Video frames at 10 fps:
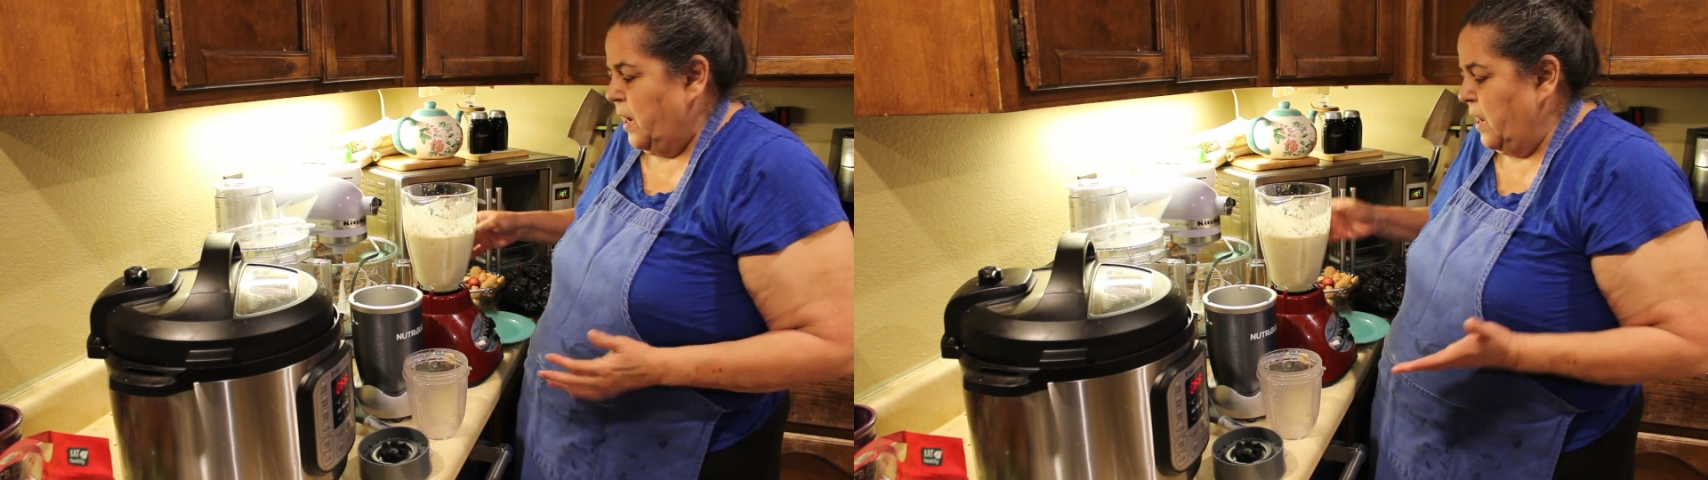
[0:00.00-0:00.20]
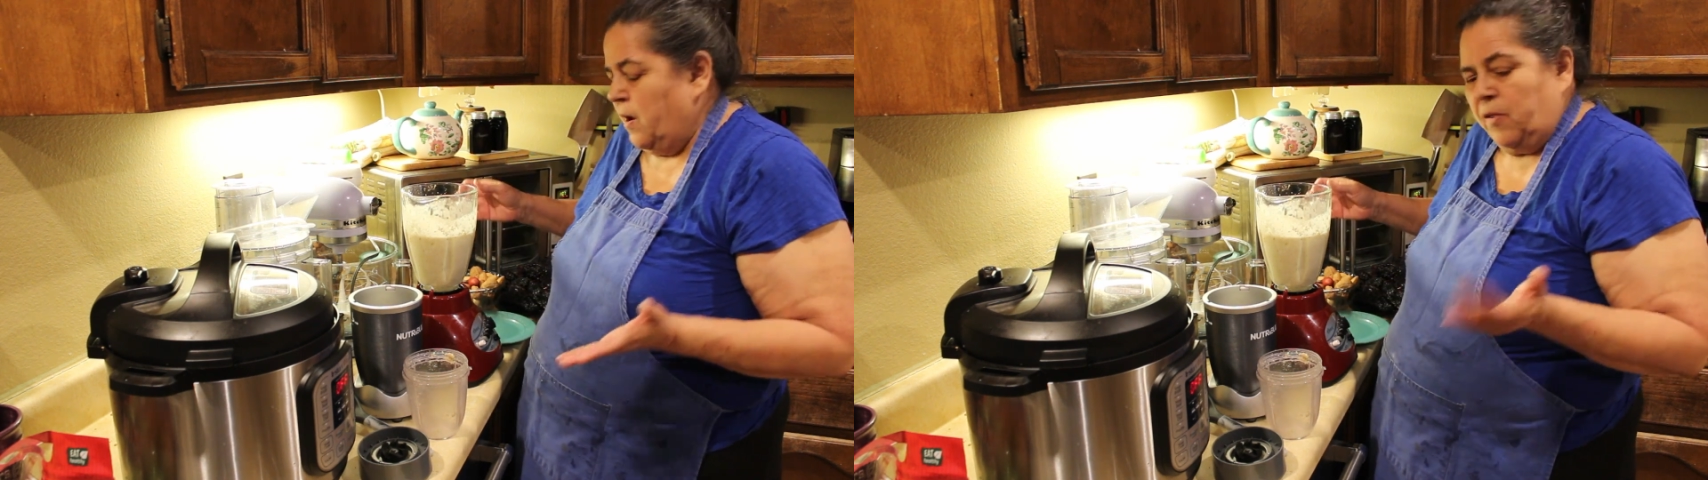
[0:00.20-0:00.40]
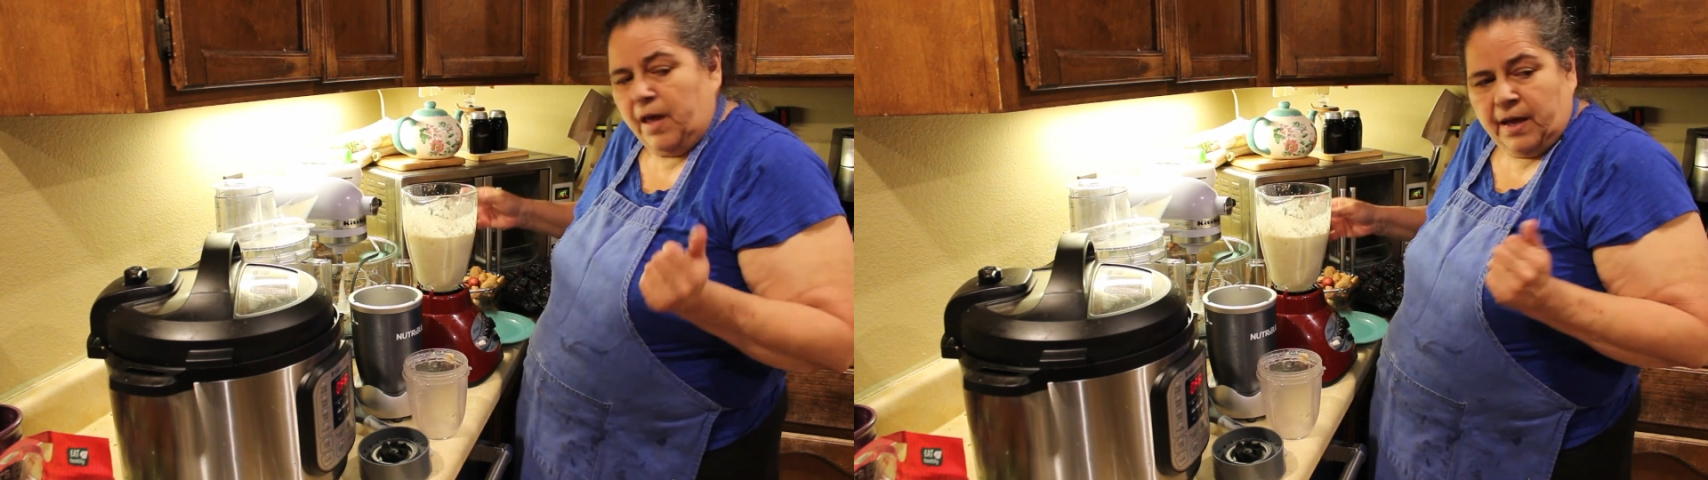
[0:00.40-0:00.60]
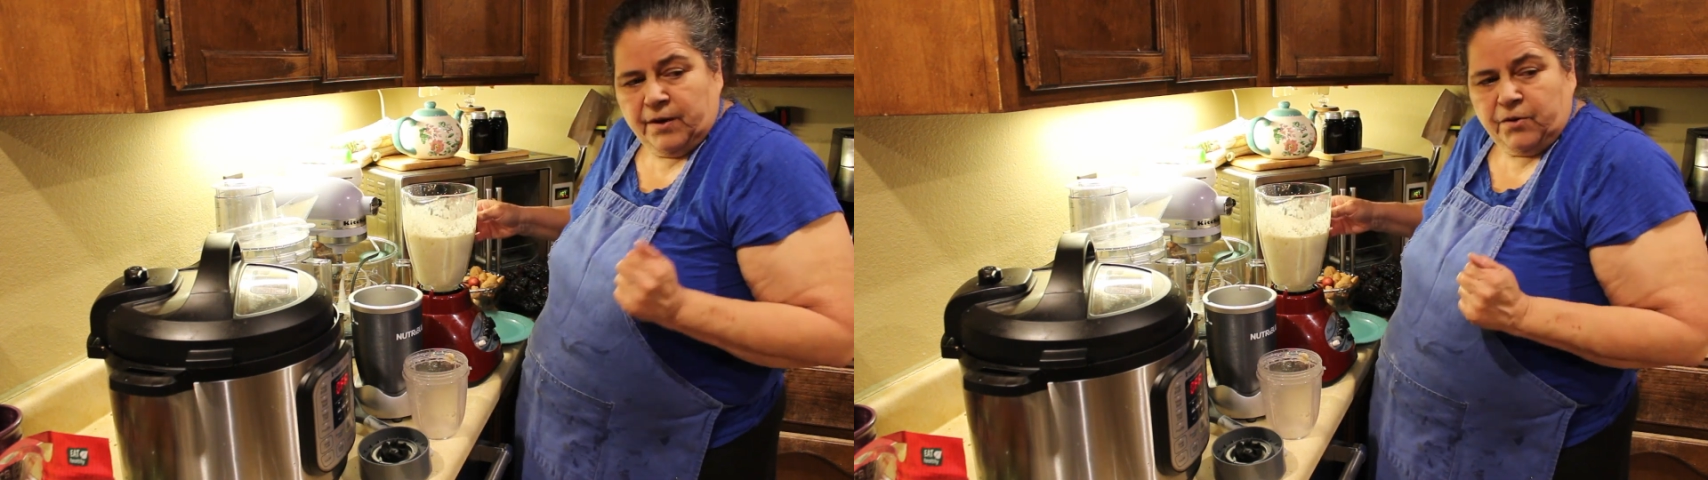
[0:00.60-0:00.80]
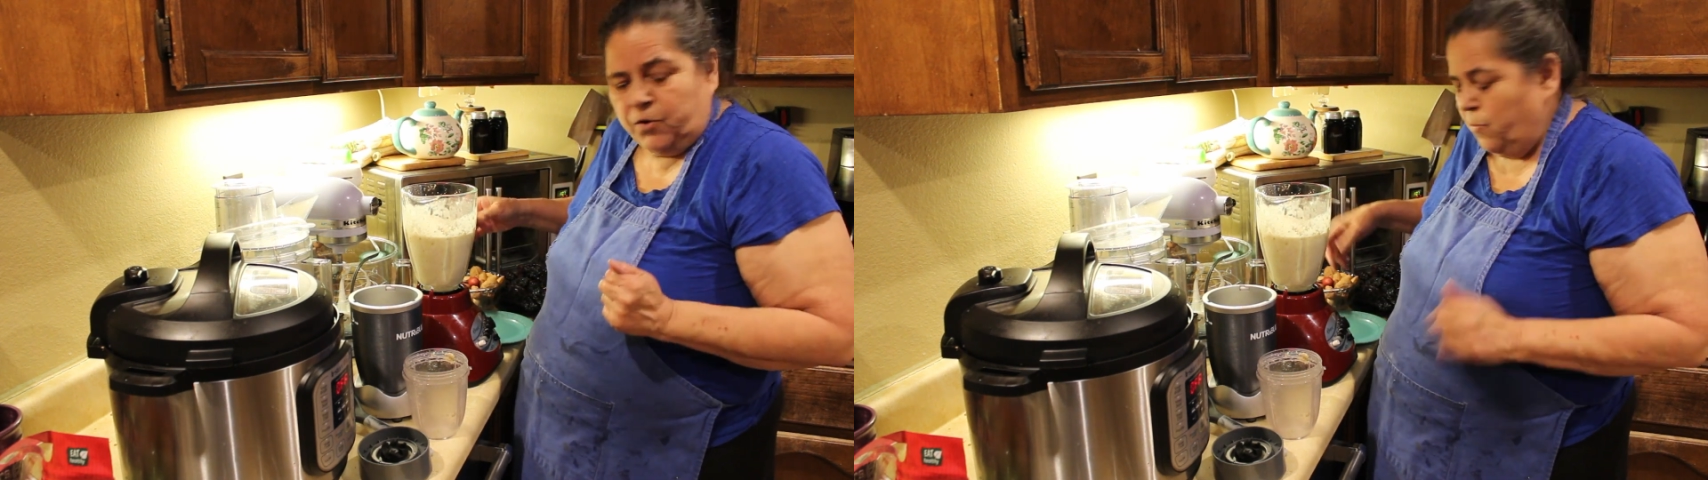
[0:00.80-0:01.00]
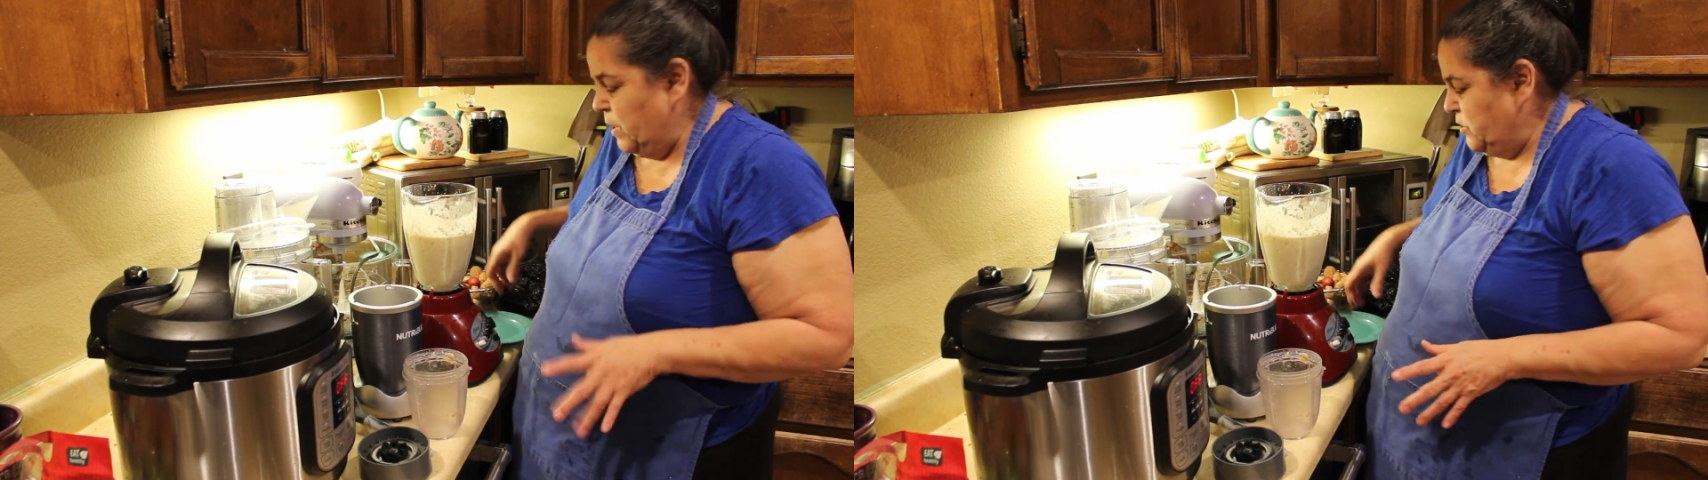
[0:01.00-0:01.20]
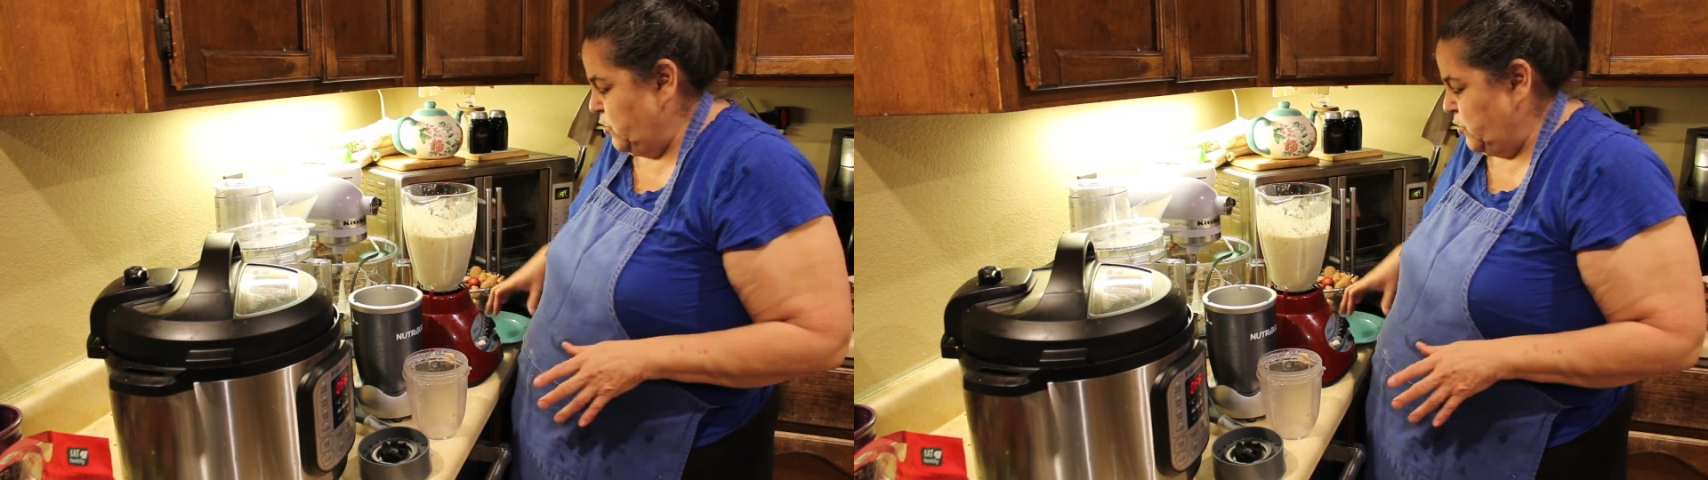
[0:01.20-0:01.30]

and I'll add it to my